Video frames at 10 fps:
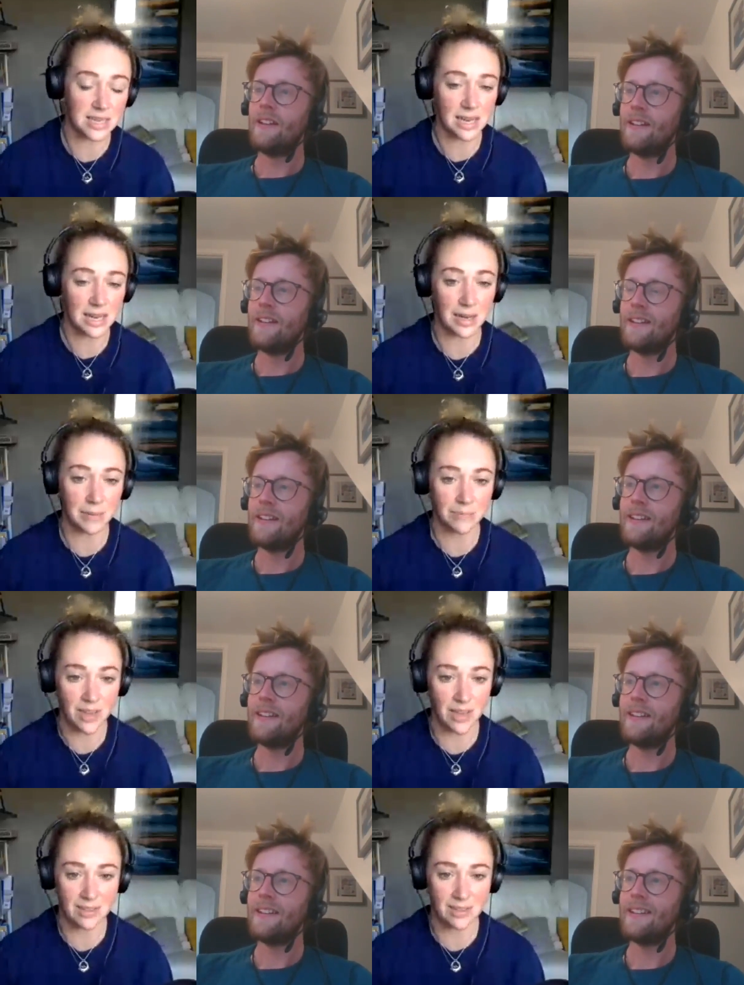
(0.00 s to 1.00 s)
Speaker 1: Um, uh,
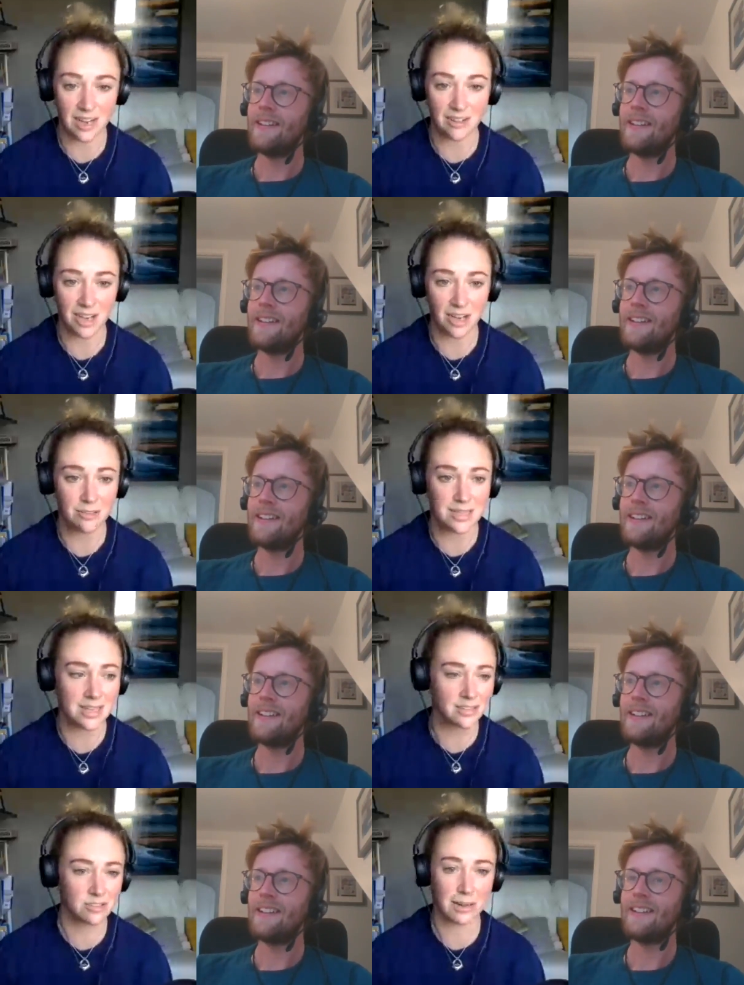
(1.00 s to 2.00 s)
you know, codeine,
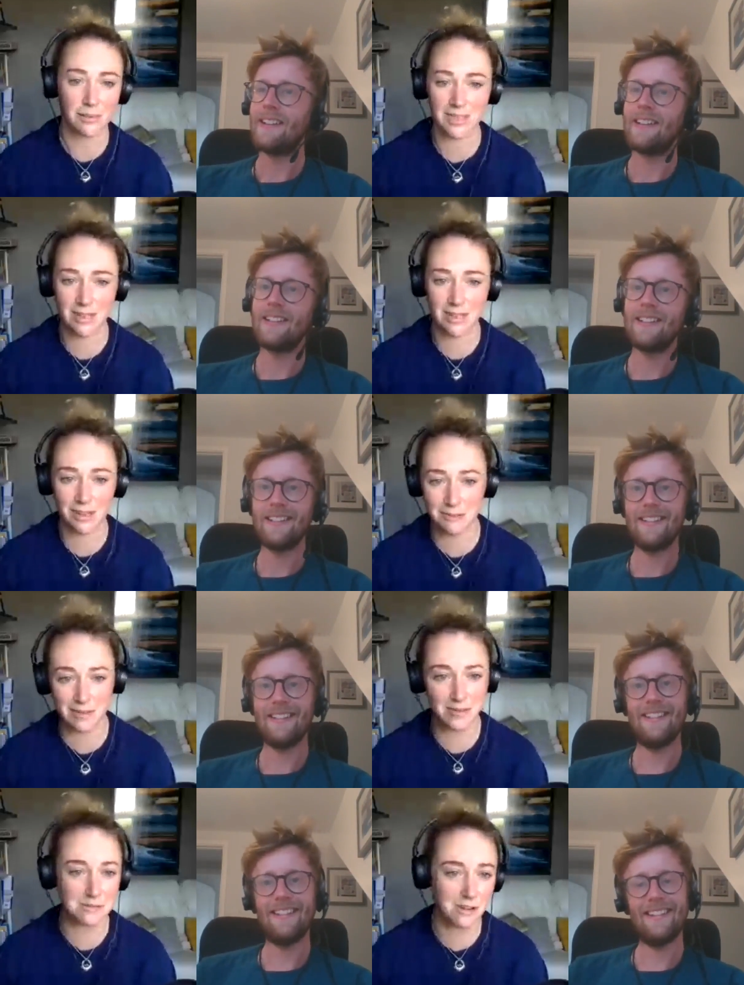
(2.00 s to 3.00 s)
tramadol, whatever you
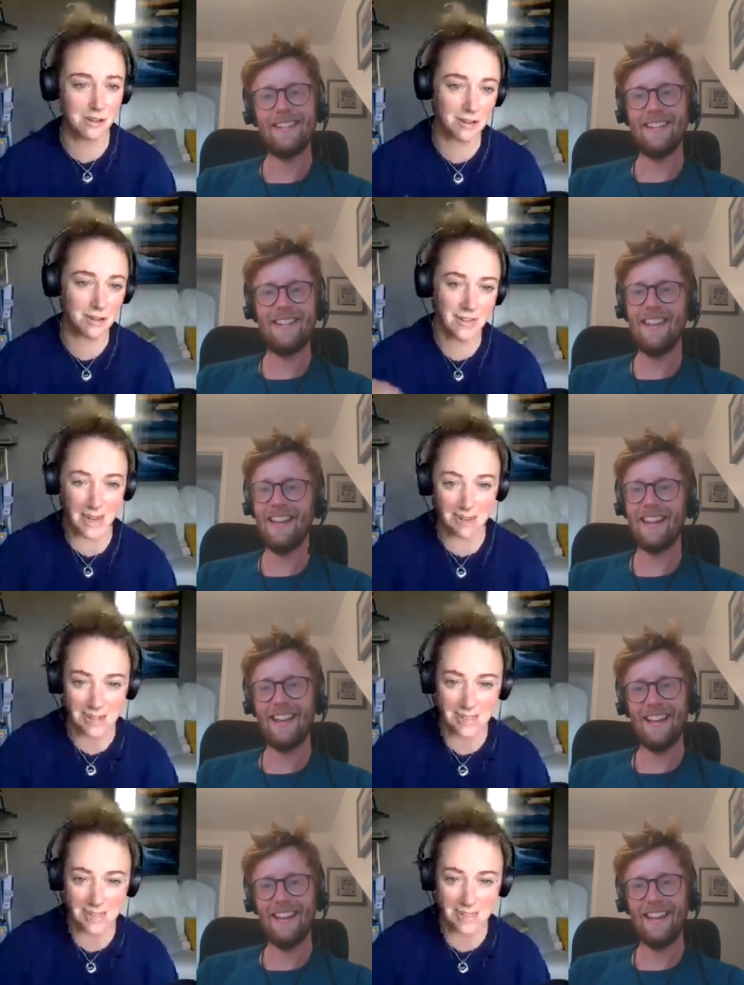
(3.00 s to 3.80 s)
want, over the counter."